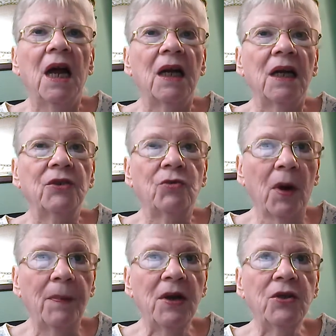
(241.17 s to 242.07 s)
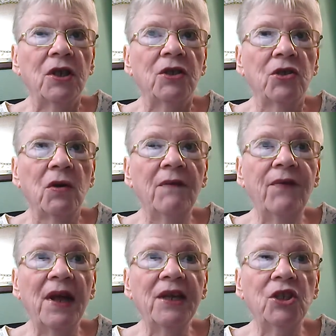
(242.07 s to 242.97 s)
contribute to
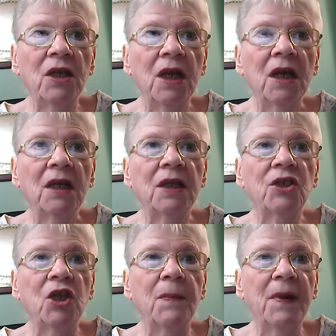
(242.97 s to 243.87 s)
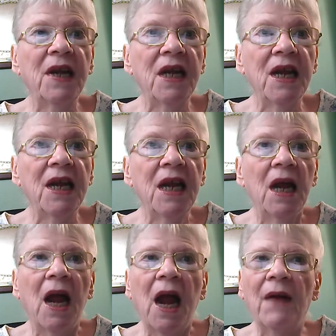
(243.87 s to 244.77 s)
inflation, the GPD,
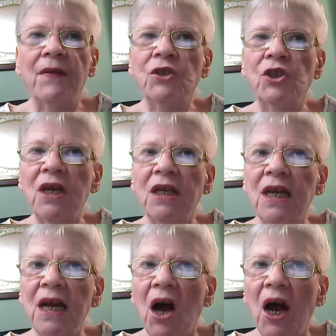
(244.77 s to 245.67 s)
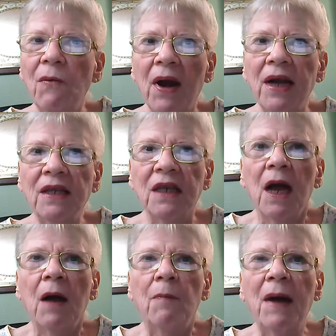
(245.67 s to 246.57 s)
and the GDI rates
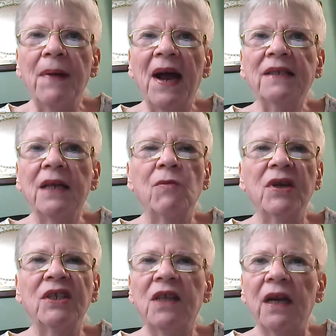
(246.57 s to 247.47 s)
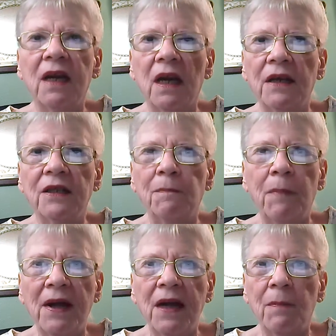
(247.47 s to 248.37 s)
by passing ridiculous
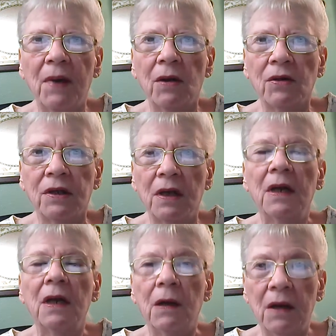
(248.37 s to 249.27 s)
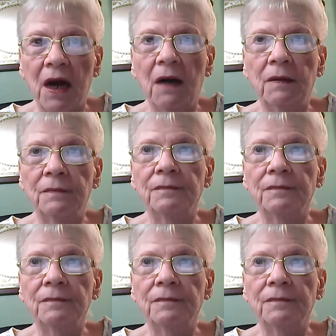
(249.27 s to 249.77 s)
spending bills. Yeah,